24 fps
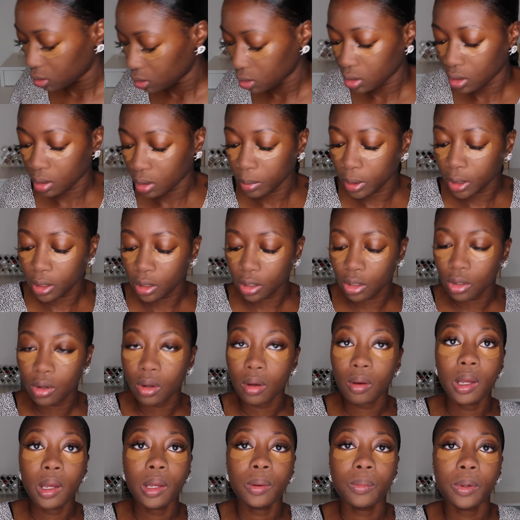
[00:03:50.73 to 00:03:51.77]
So I'm gonna
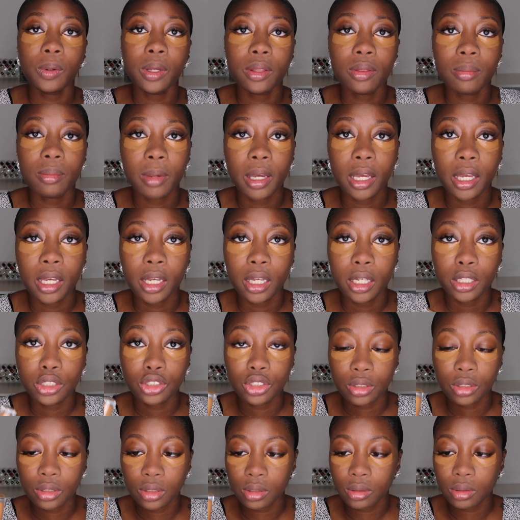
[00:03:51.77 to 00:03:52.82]
go in with my,
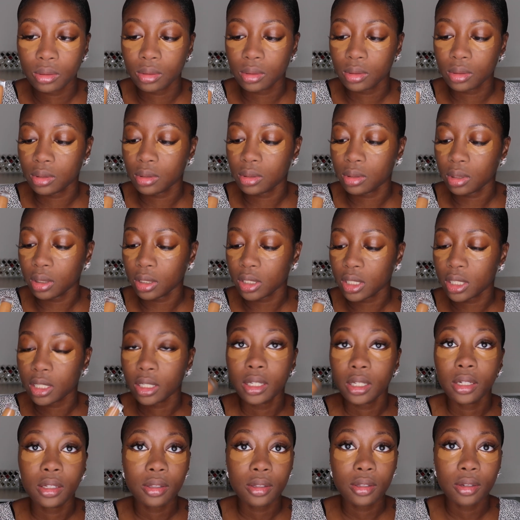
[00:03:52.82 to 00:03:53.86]
it's
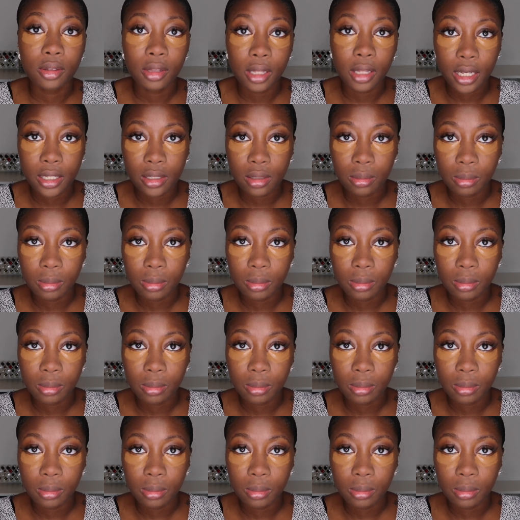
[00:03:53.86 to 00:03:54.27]
looking a little light,